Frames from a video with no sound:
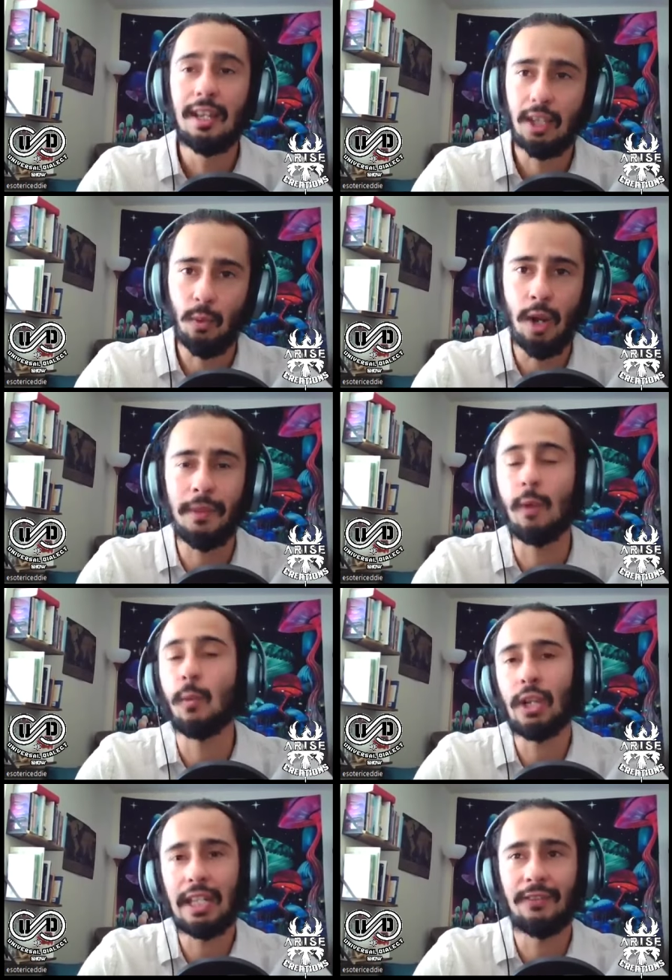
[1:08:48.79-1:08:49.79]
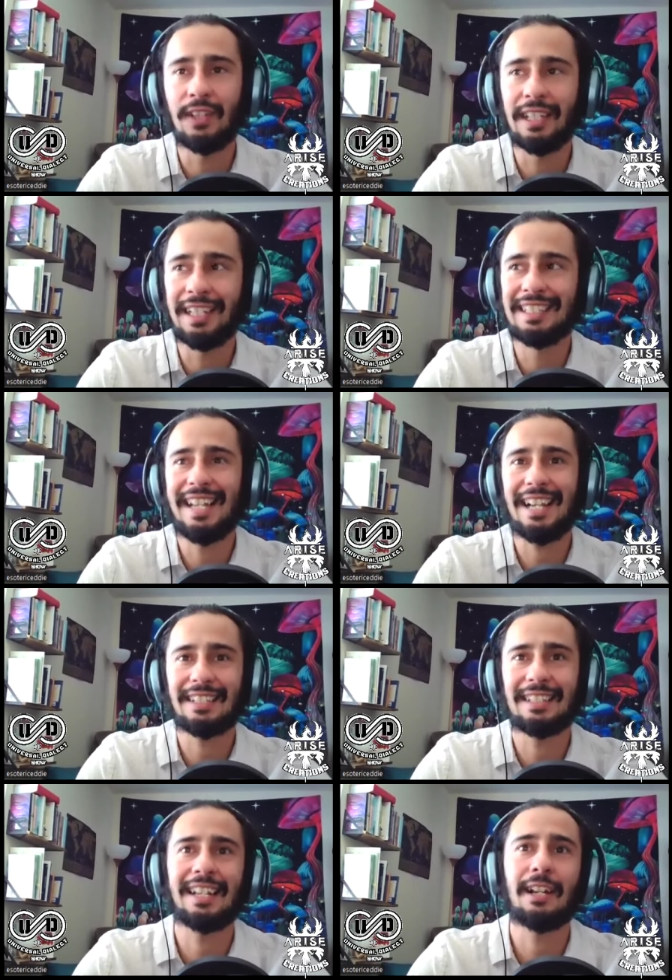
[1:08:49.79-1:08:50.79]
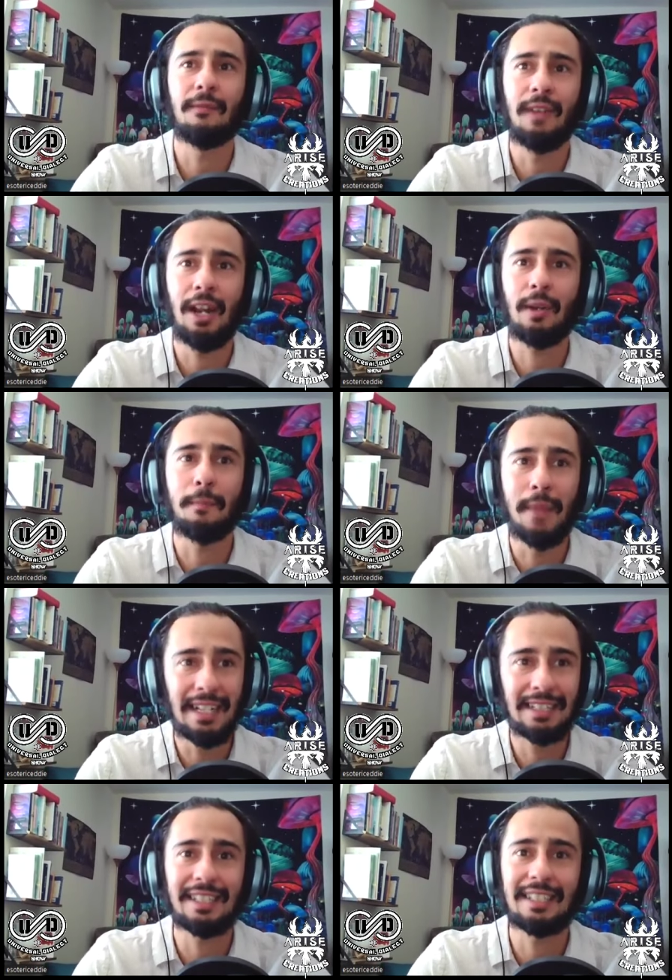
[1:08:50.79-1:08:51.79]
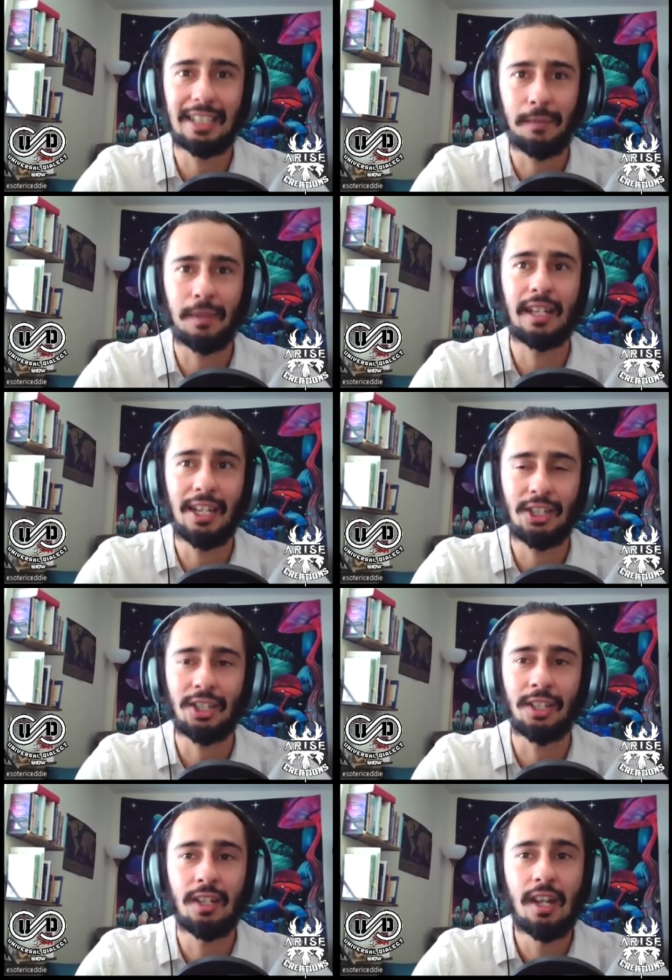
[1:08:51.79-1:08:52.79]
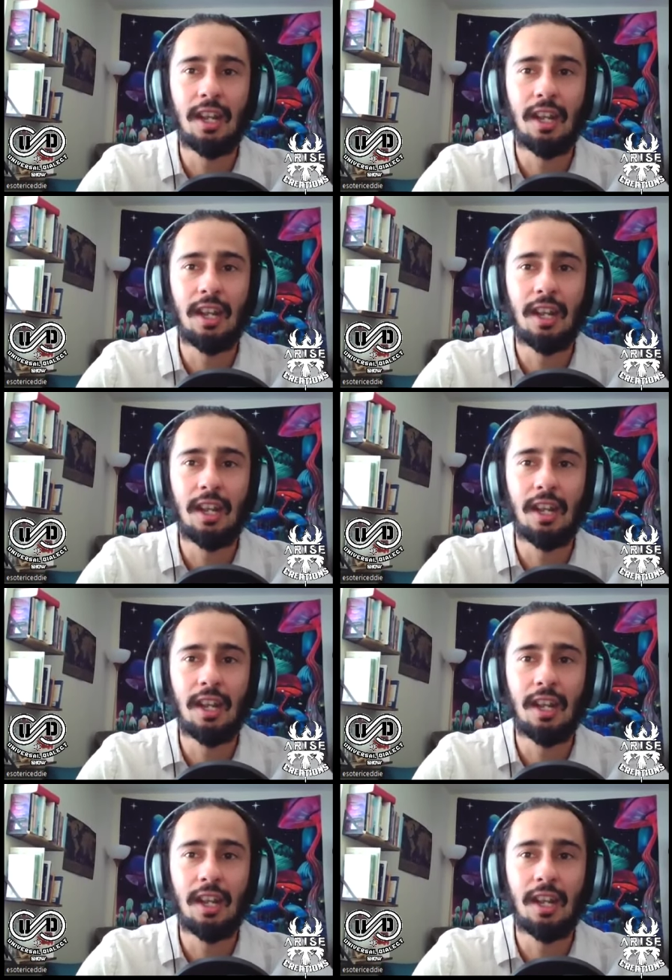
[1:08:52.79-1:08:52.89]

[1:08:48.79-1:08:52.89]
the realm that we're living in is actually like a very basic simulation